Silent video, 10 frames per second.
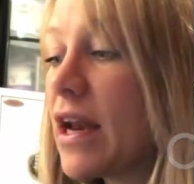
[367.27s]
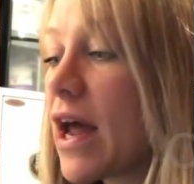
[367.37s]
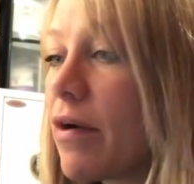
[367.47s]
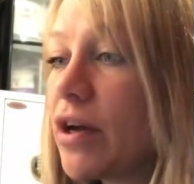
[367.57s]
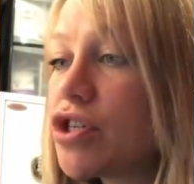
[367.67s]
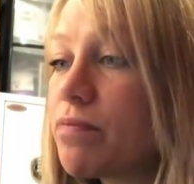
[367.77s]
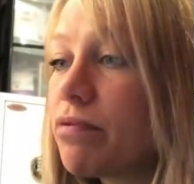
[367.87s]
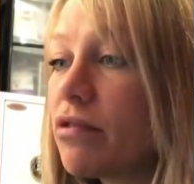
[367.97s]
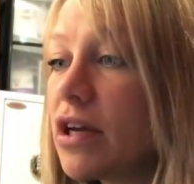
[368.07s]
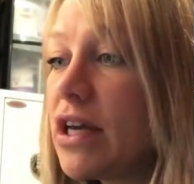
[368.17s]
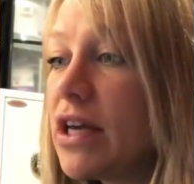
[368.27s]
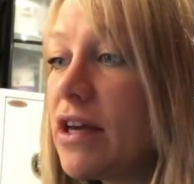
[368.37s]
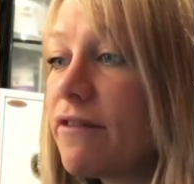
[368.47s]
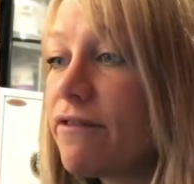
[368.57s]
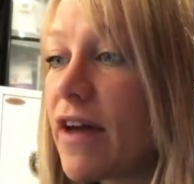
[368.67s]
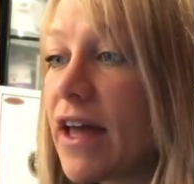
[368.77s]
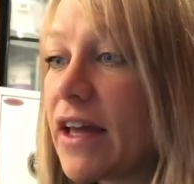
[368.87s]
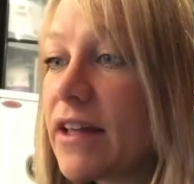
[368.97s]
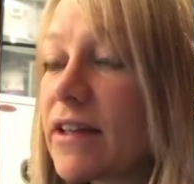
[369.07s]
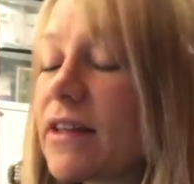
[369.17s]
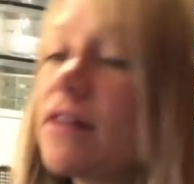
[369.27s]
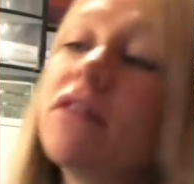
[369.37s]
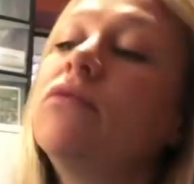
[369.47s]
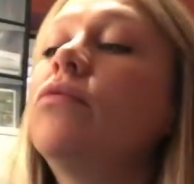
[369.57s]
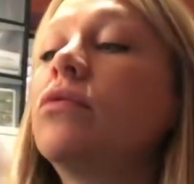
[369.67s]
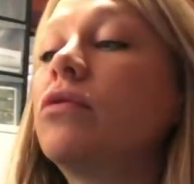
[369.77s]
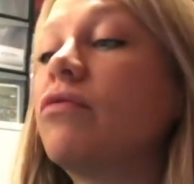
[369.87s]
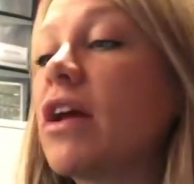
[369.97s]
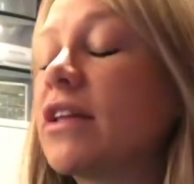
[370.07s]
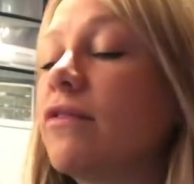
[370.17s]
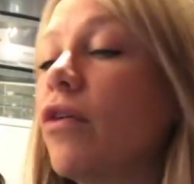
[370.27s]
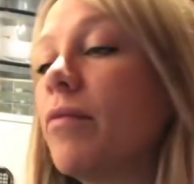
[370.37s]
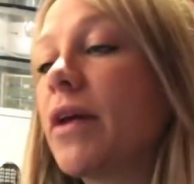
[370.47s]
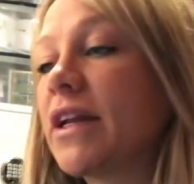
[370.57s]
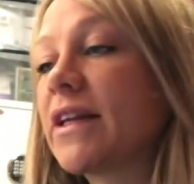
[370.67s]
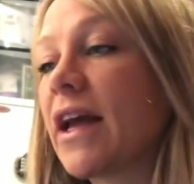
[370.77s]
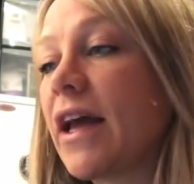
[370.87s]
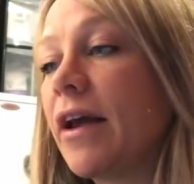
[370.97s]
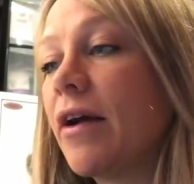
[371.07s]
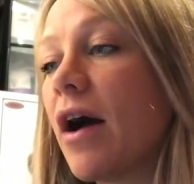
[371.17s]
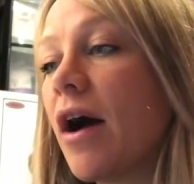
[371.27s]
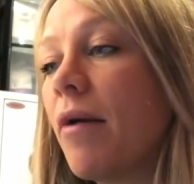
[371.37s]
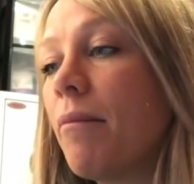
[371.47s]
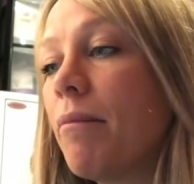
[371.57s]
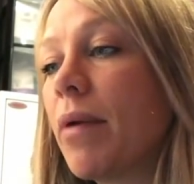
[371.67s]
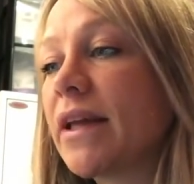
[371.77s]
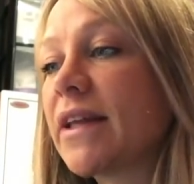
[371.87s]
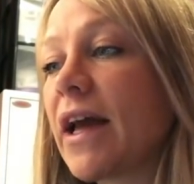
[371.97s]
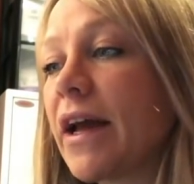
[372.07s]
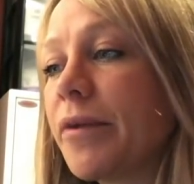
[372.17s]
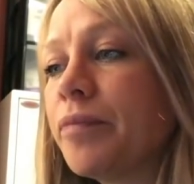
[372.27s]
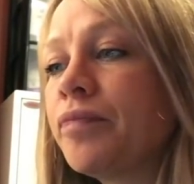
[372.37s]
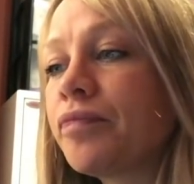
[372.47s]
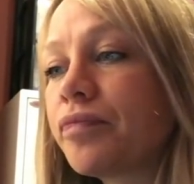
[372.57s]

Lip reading: Now, I should preface the rest of what I'm going to say by saying